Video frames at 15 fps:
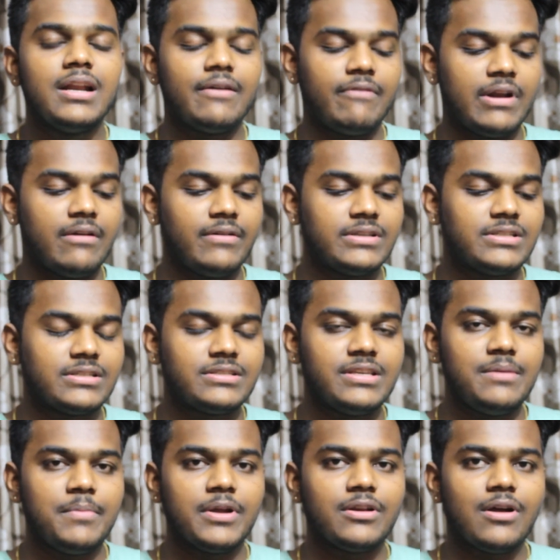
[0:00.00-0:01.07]
like, whenever I just
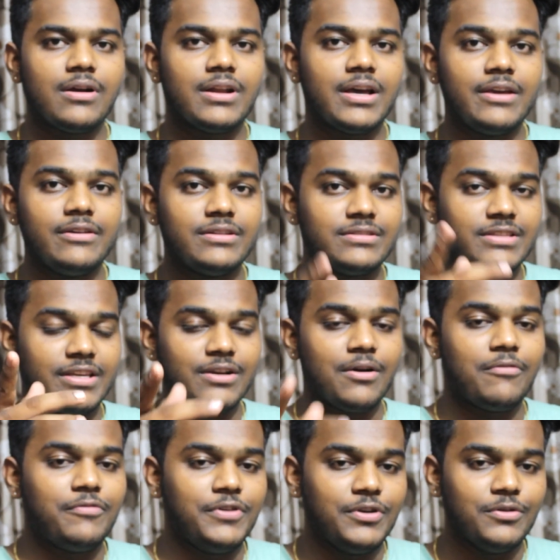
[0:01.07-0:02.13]
see my daughter, I think
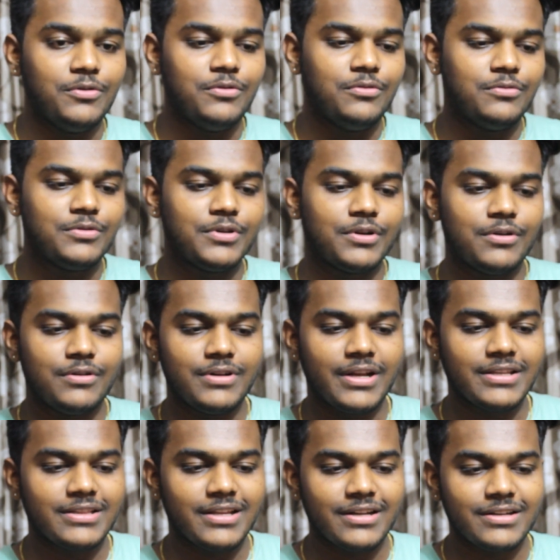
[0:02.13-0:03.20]
of you, you know,
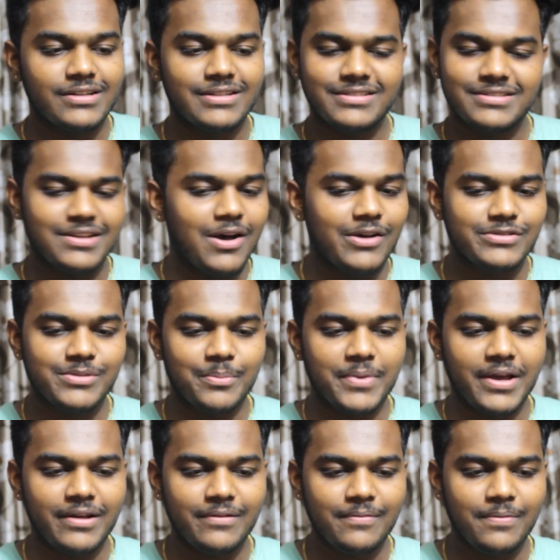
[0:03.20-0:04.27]
like that's awesome,
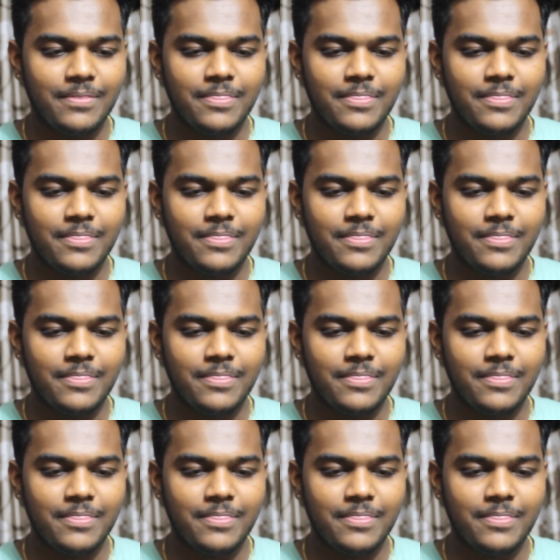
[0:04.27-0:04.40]
man.